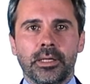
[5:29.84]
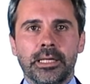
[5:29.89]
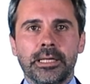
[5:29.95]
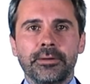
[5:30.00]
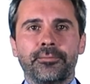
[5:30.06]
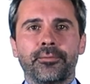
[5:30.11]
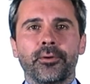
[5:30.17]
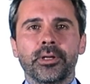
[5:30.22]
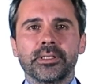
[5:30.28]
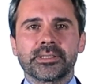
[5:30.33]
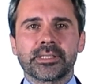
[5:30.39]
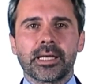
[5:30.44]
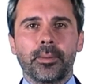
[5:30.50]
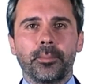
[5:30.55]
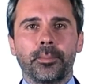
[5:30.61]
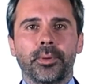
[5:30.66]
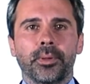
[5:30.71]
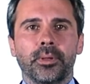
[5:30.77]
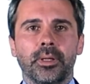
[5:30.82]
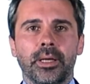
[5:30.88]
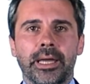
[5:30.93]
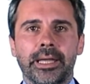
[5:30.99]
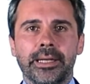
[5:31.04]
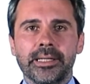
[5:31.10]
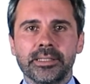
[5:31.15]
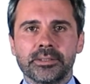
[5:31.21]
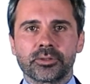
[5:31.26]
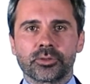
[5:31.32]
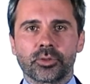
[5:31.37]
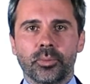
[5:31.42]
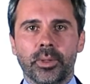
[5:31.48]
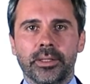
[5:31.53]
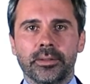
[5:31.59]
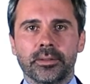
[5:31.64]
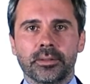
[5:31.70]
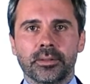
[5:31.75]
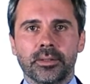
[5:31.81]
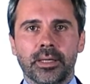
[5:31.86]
If, for example, an instrument